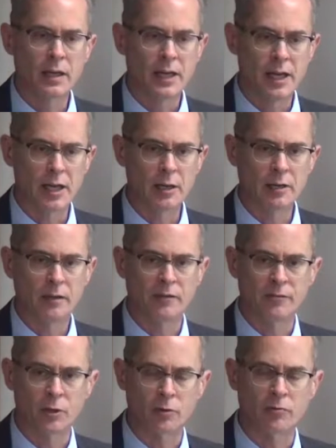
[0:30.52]
in the
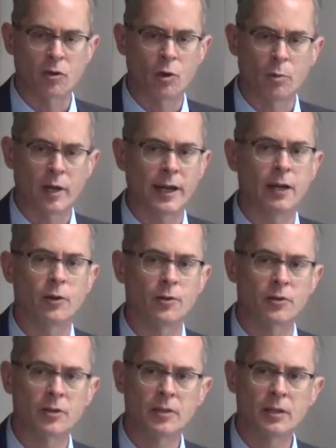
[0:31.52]
field of global
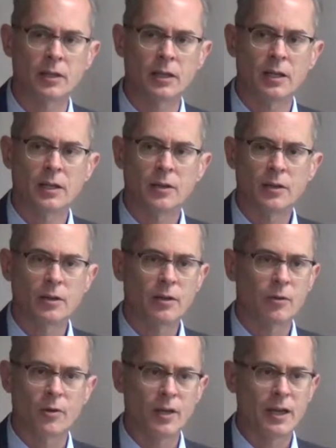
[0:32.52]
health,
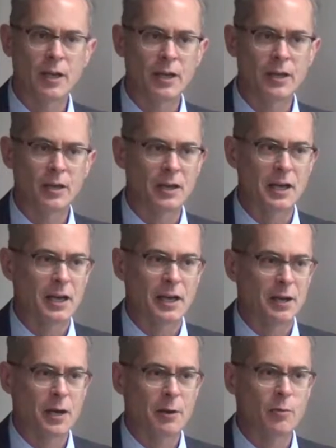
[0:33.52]

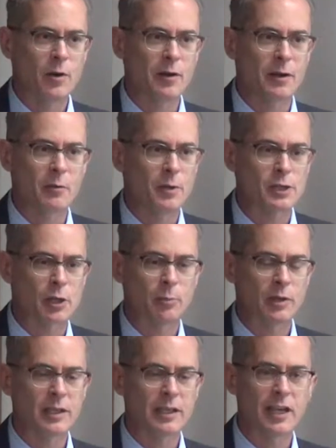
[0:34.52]
it was
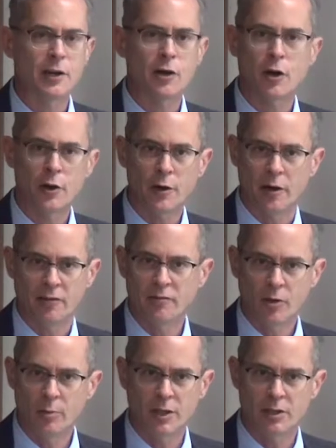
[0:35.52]
completely unheard of.
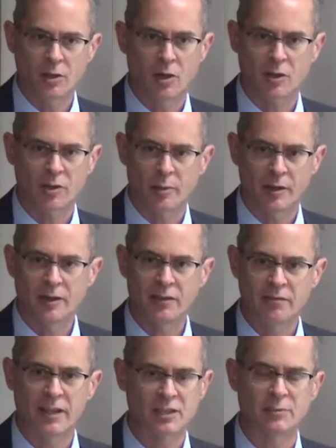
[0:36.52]
Nobody talked about
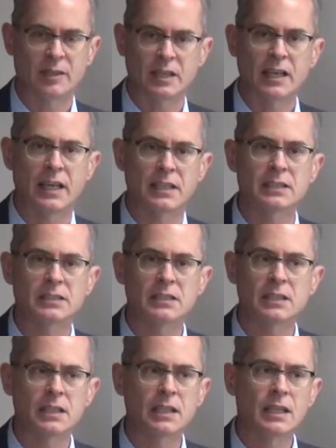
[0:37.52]
investment case.
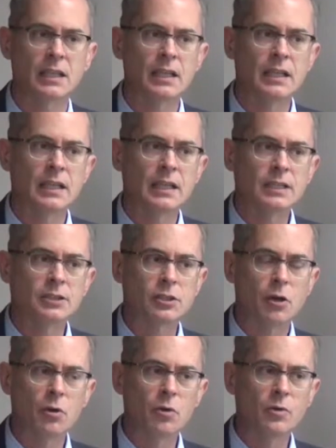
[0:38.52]

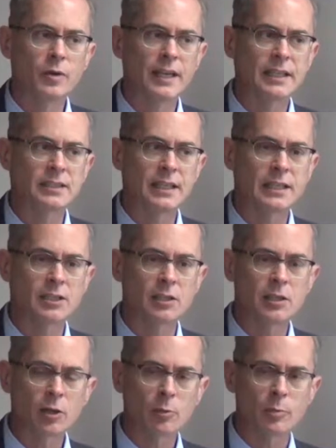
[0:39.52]
So it's a
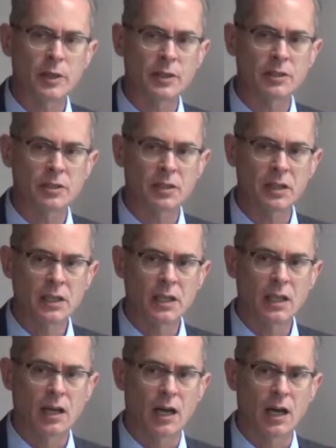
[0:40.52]
little bit
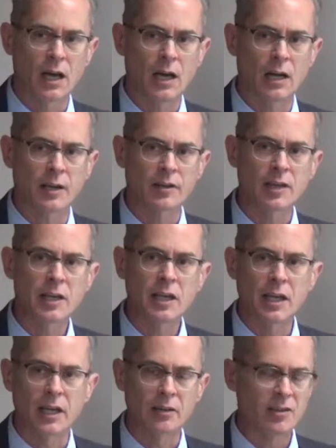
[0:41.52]

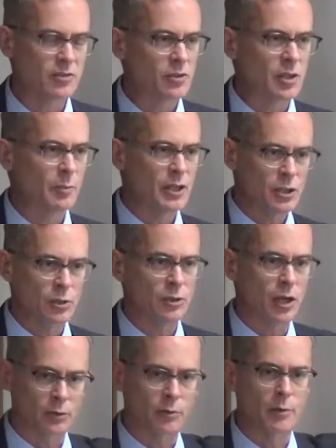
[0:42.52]
thinking, these are some
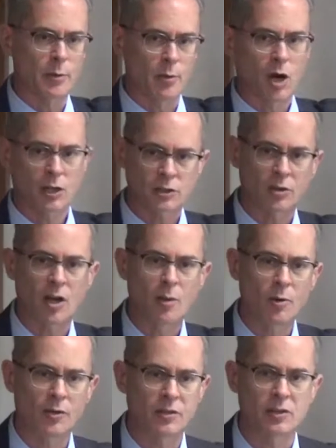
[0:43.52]
introductory remarks, I'll
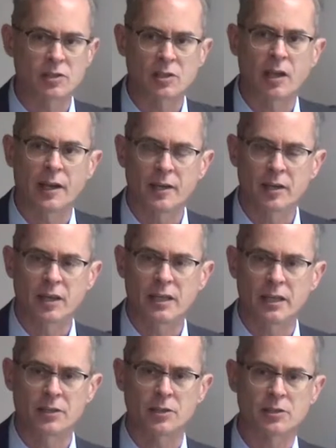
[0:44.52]
come on to the slide
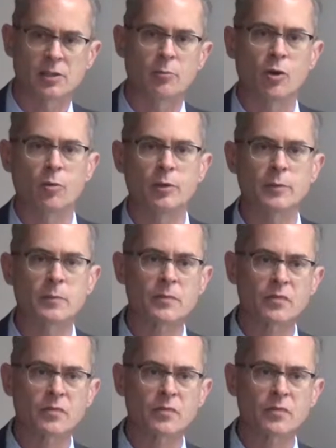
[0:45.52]
in just a moment.